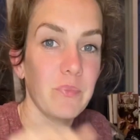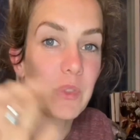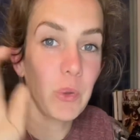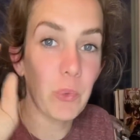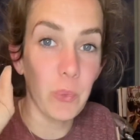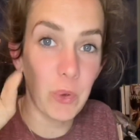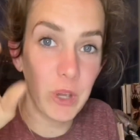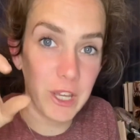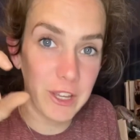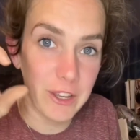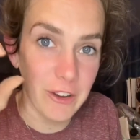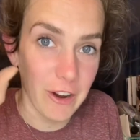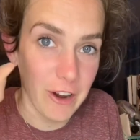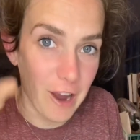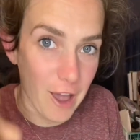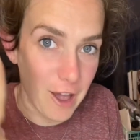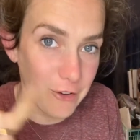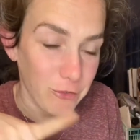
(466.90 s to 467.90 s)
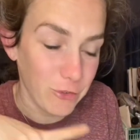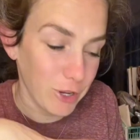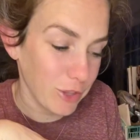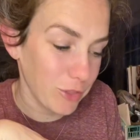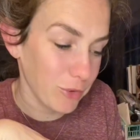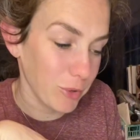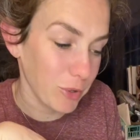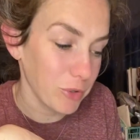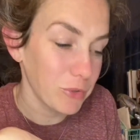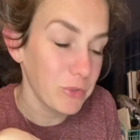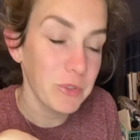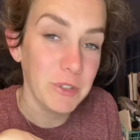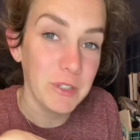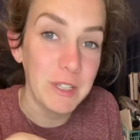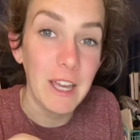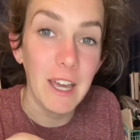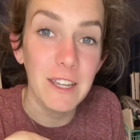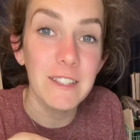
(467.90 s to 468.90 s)
We are halfway through.
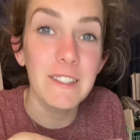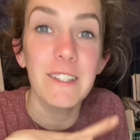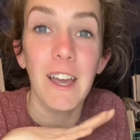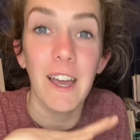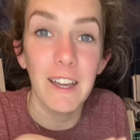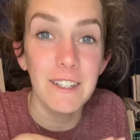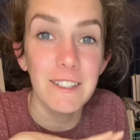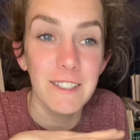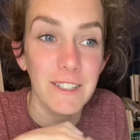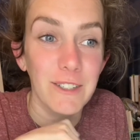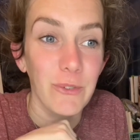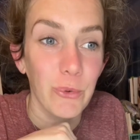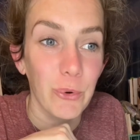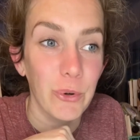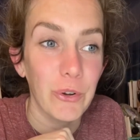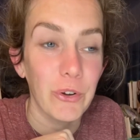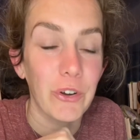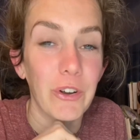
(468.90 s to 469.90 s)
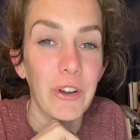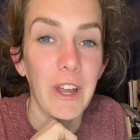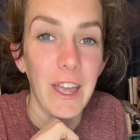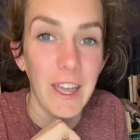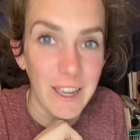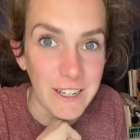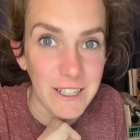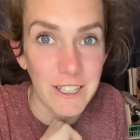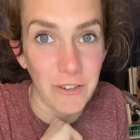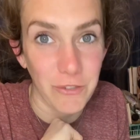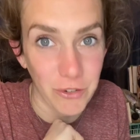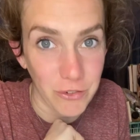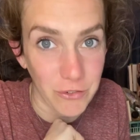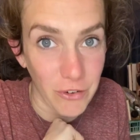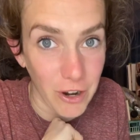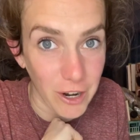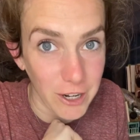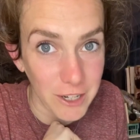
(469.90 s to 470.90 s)
Yes, I did order 8 different
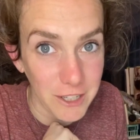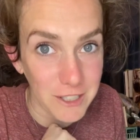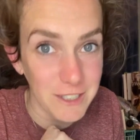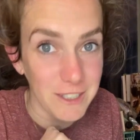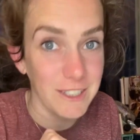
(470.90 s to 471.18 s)
varieties.